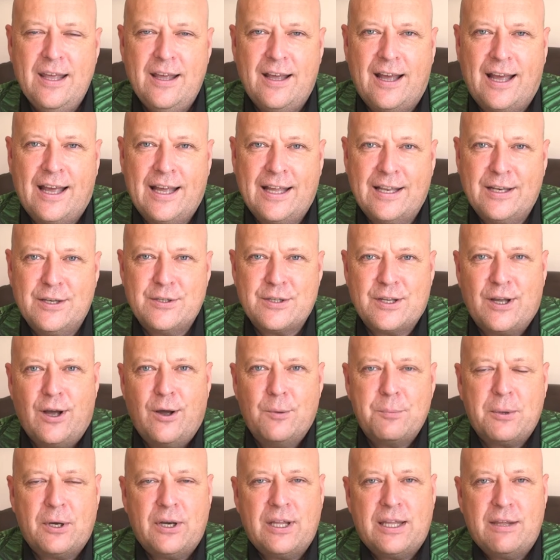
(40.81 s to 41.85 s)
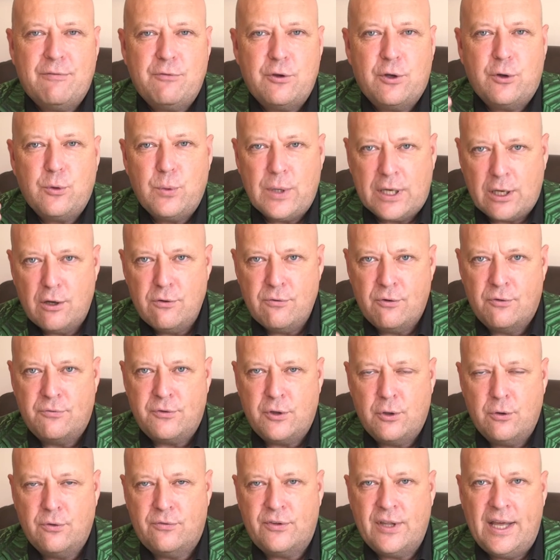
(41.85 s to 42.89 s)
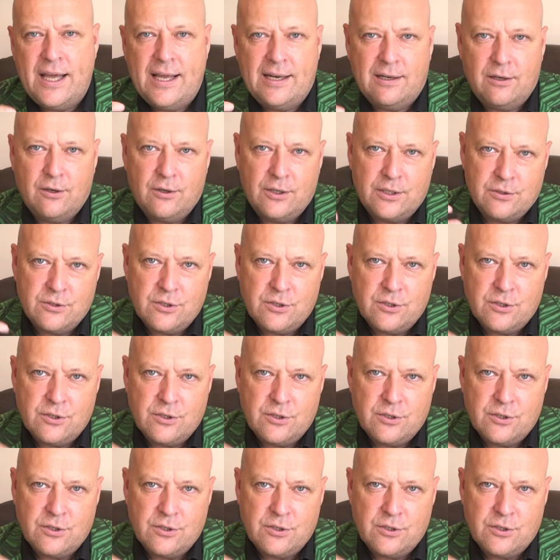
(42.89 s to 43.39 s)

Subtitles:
And I'm going to give you a quick overview of the headline